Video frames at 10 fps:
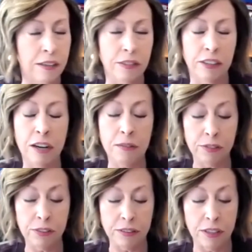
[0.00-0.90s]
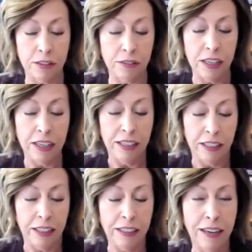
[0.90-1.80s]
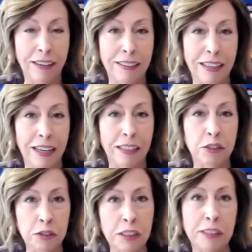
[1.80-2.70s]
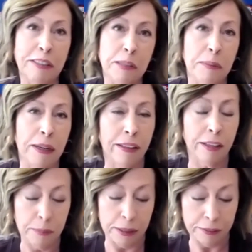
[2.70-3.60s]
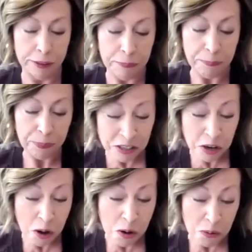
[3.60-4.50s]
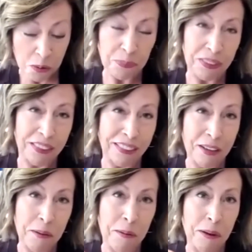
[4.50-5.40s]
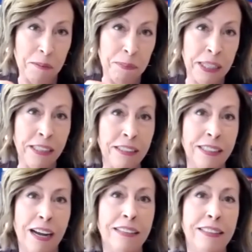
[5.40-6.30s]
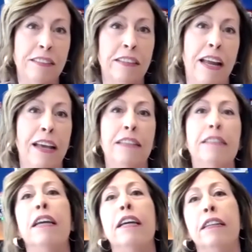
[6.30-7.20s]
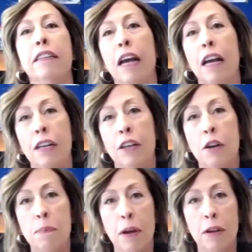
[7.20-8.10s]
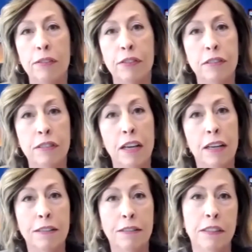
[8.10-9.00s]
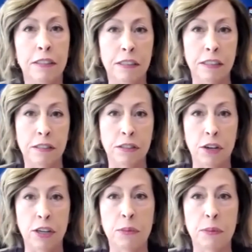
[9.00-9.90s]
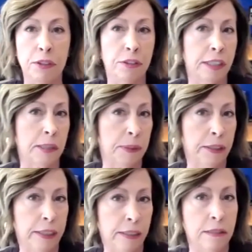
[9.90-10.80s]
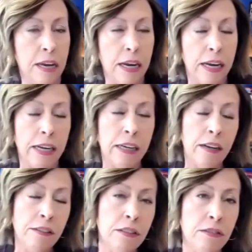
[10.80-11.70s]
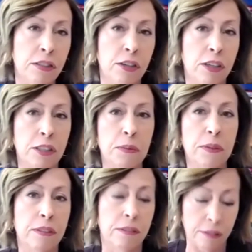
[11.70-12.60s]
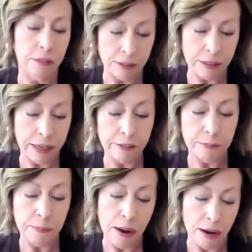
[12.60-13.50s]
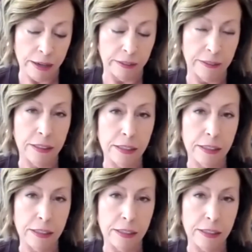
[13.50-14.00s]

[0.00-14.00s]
of your comfort zone. And I truly respect that about you. So being an ideal candidate, I know both of you said it starts with your experience. It also starts with a state of mind,